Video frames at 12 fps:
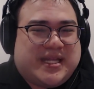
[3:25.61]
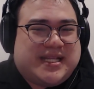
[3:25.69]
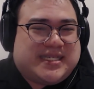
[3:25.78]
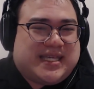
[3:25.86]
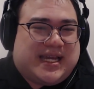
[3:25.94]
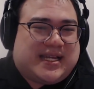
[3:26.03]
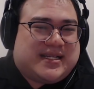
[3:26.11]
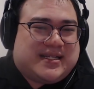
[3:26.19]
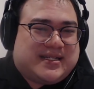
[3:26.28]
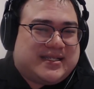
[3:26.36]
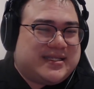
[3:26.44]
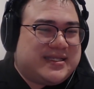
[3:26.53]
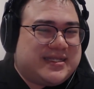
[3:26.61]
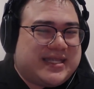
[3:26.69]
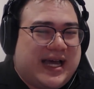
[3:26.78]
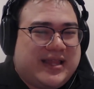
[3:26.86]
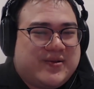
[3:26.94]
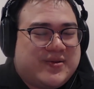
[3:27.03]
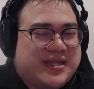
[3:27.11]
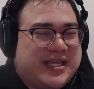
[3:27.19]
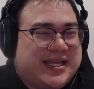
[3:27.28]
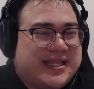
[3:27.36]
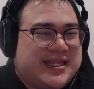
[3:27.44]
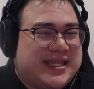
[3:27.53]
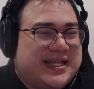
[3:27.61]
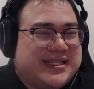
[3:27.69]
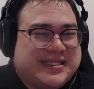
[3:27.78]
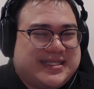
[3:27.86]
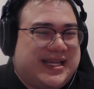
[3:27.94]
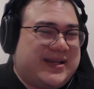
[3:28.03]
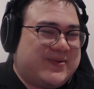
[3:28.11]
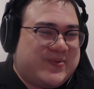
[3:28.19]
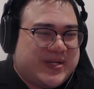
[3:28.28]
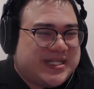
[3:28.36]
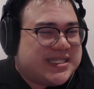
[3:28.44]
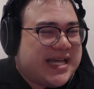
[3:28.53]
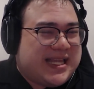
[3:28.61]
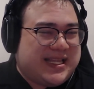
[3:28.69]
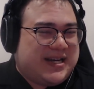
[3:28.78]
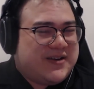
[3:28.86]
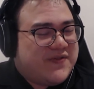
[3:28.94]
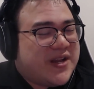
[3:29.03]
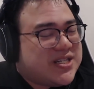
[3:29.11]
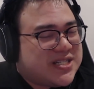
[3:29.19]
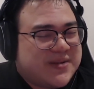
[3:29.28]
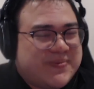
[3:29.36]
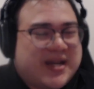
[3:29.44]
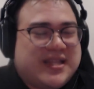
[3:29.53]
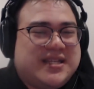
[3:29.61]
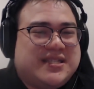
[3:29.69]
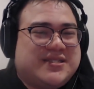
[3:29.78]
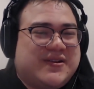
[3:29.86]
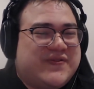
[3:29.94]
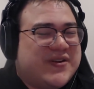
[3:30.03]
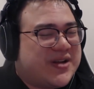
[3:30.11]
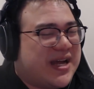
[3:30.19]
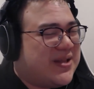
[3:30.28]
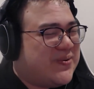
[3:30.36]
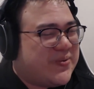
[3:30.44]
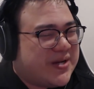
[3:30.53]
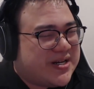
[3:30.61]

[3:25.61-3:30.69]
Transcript: But it's like, I don't think that's, like, we just had an intervention about it, so it felt kind of